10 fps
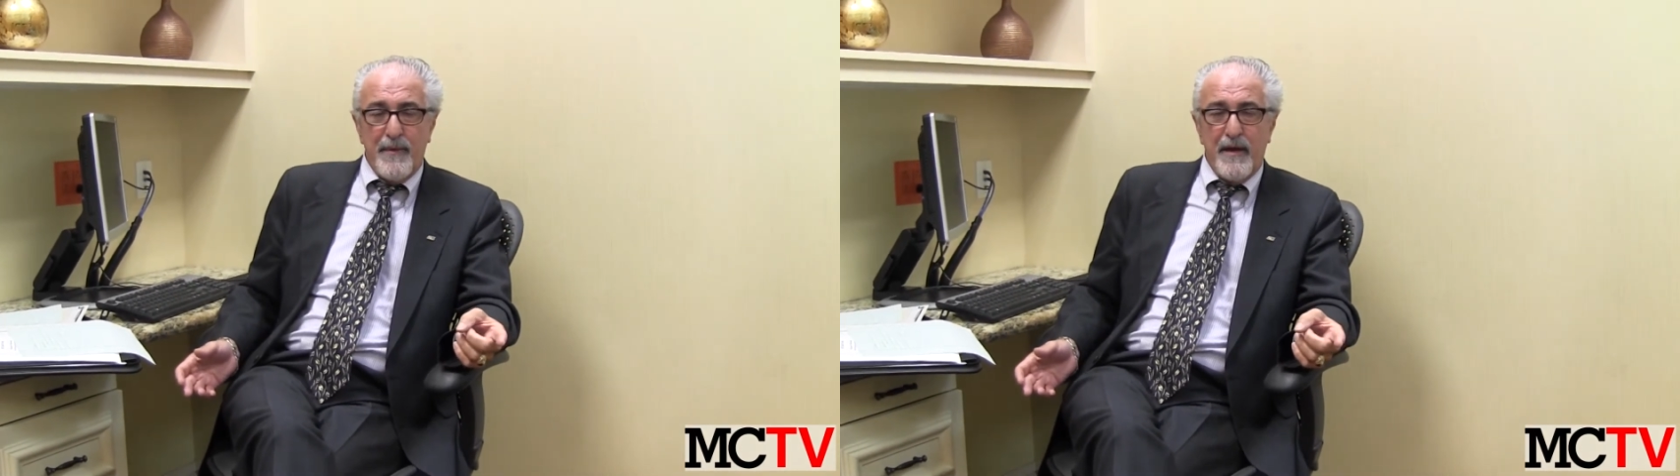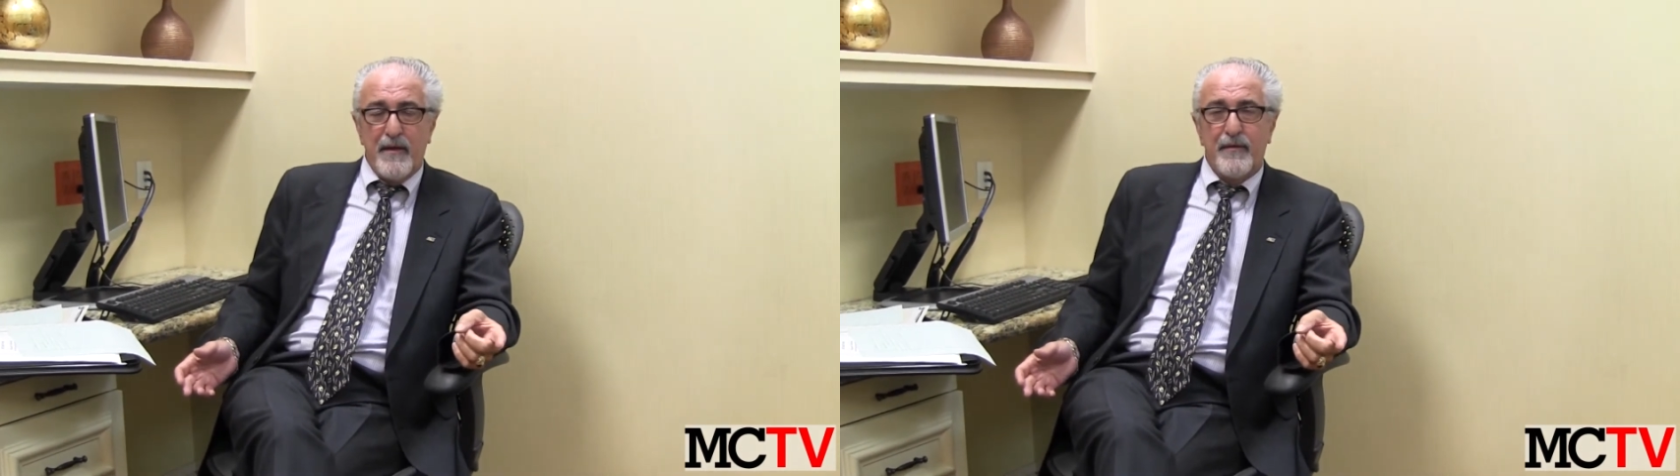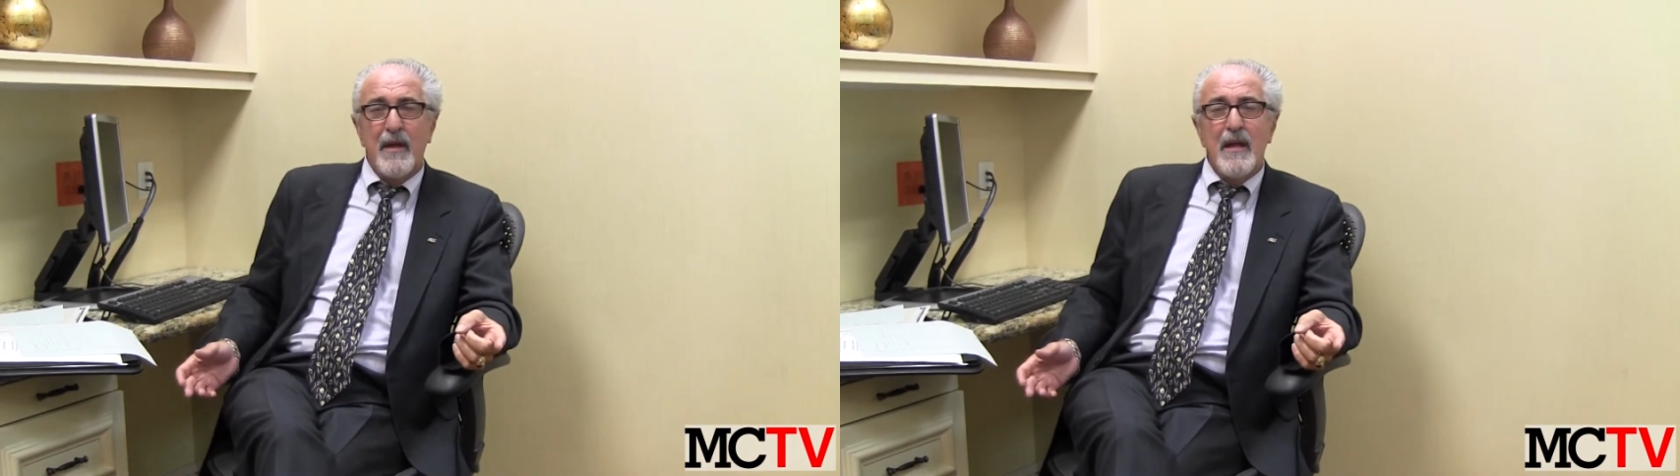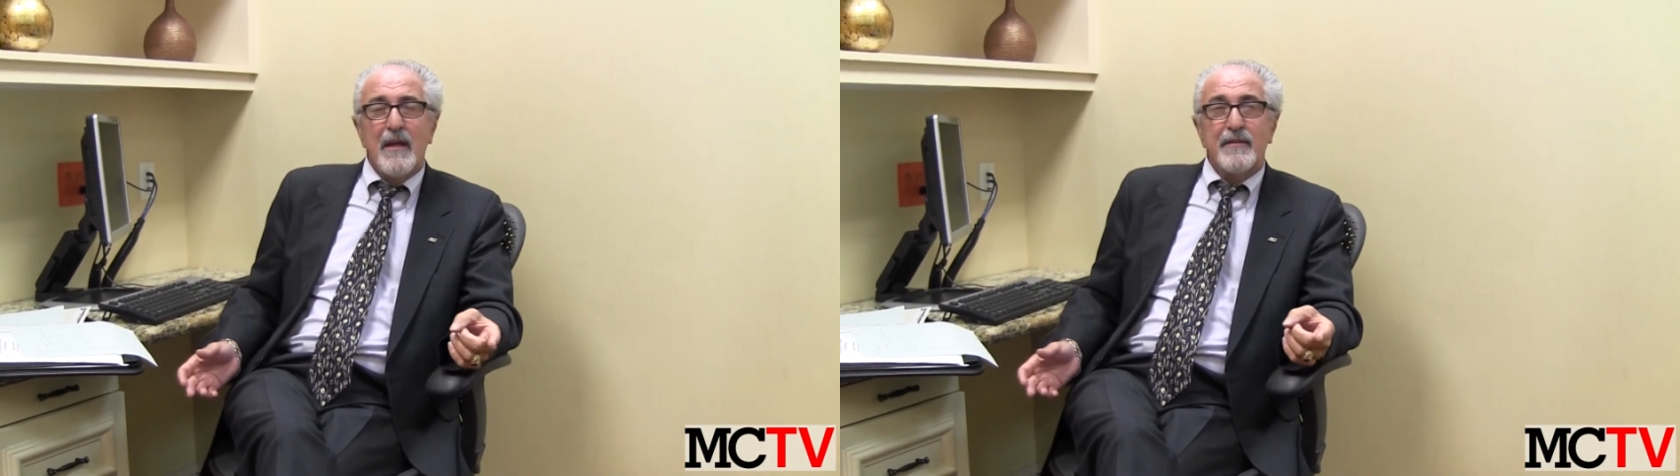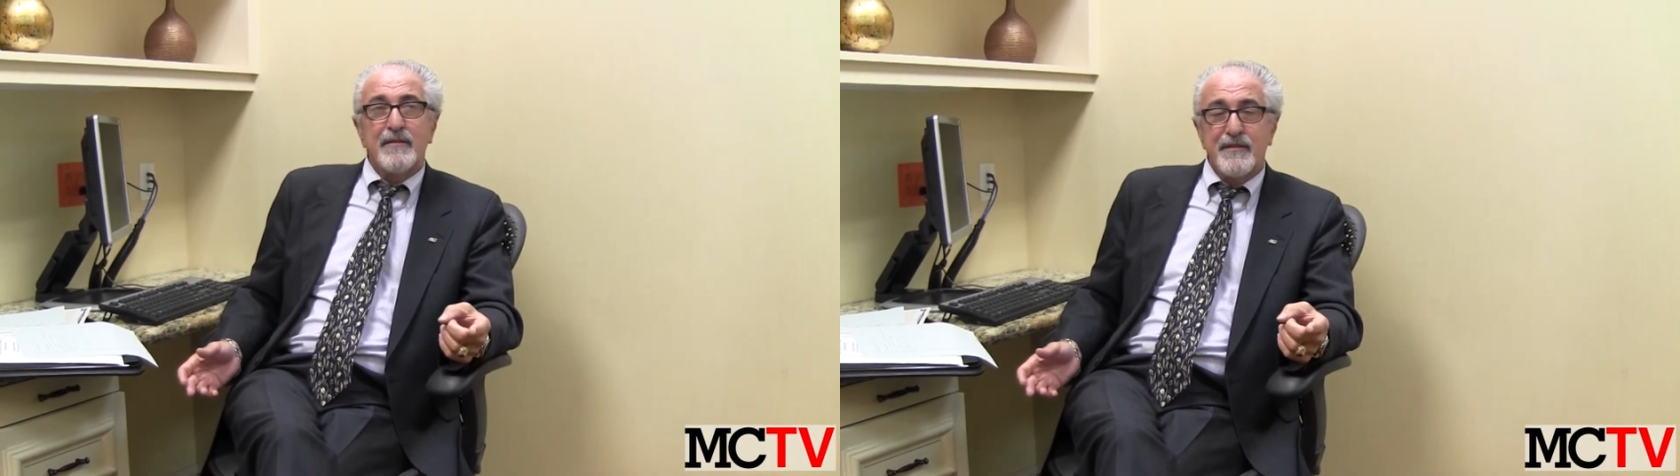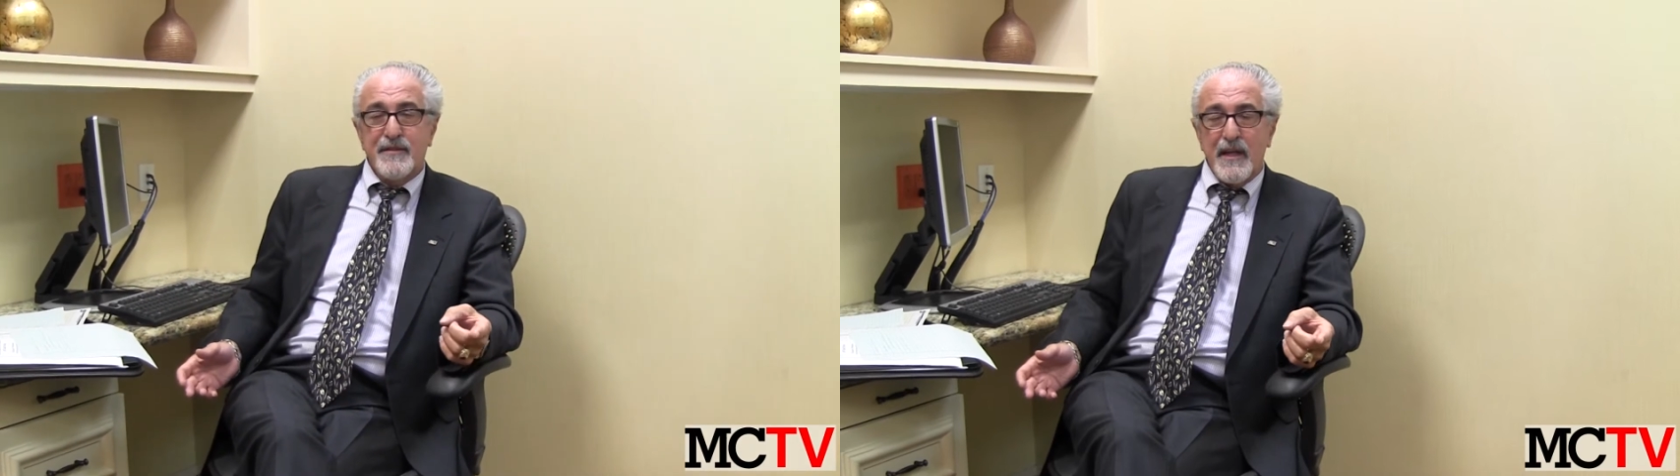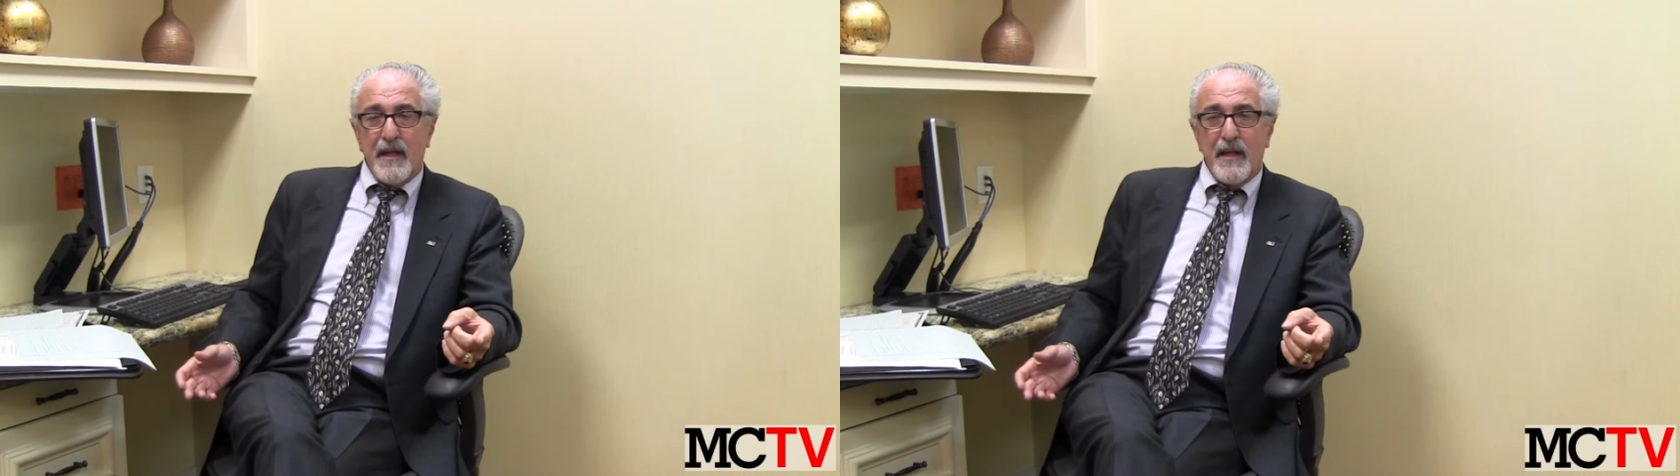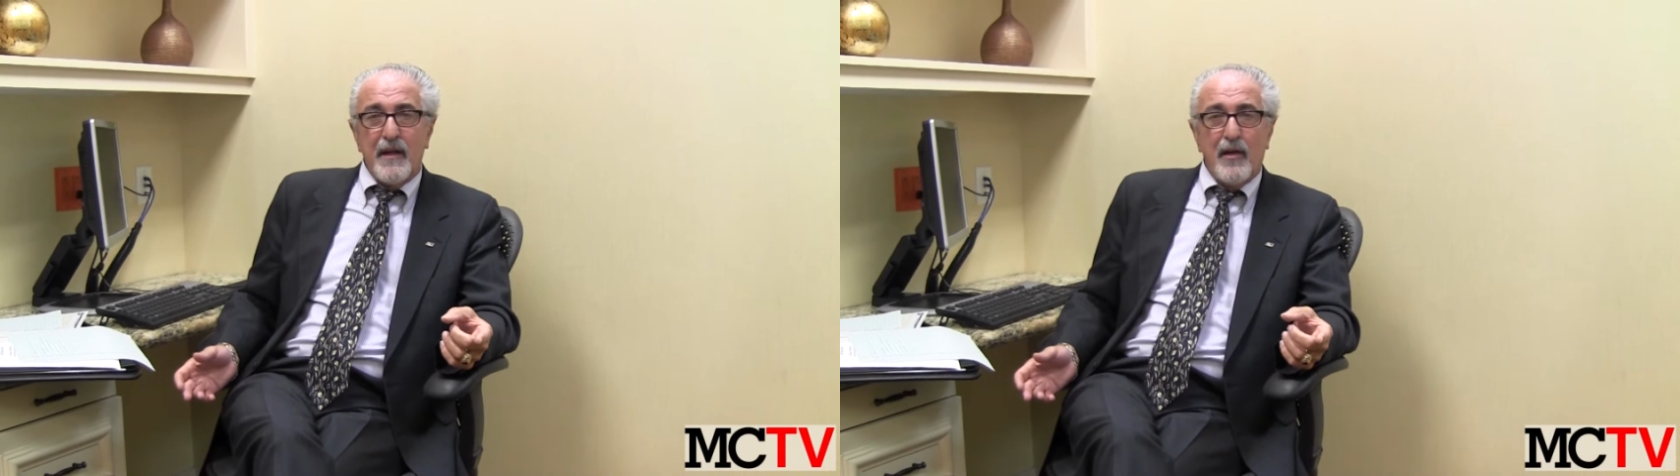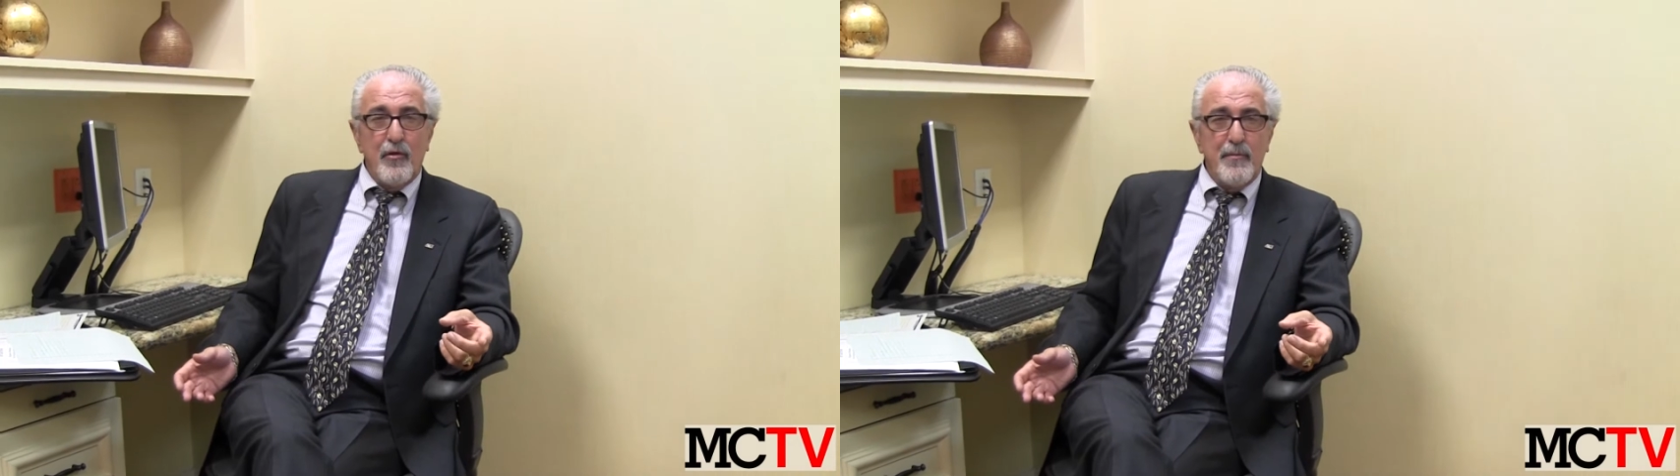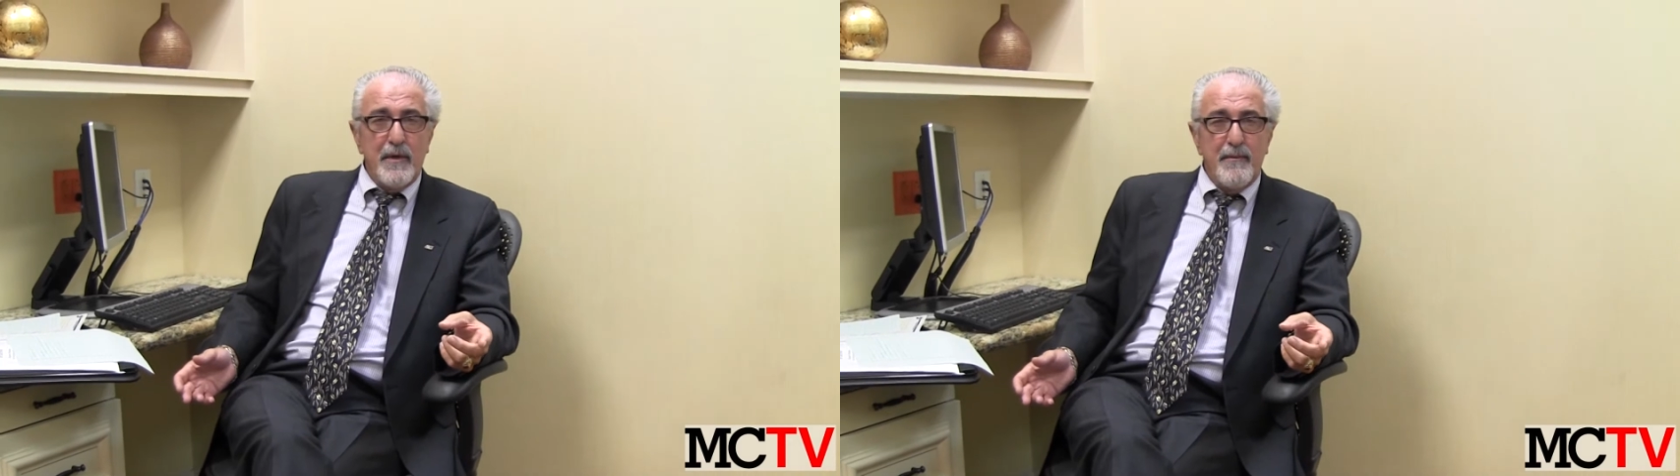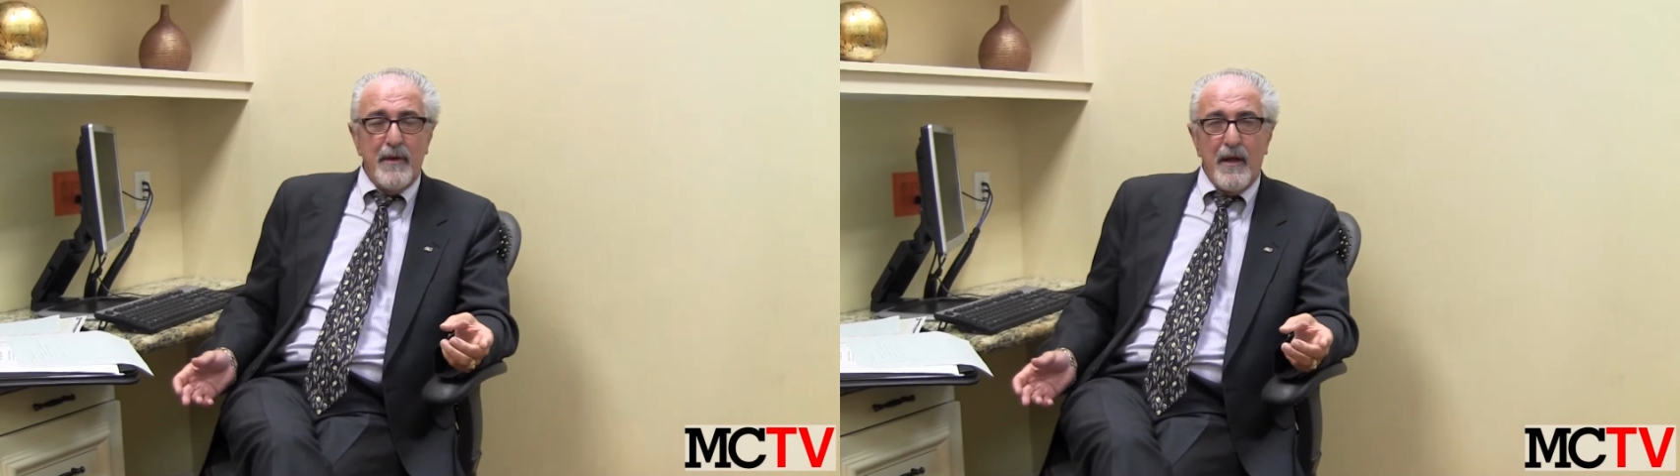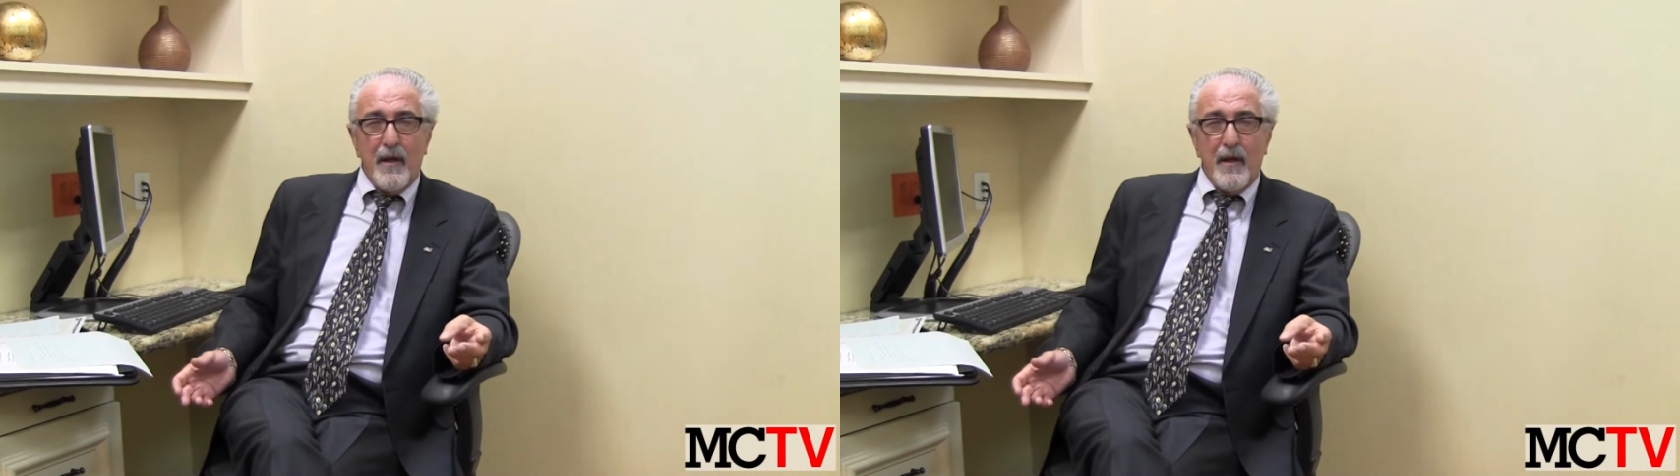That is zinc and aluminum and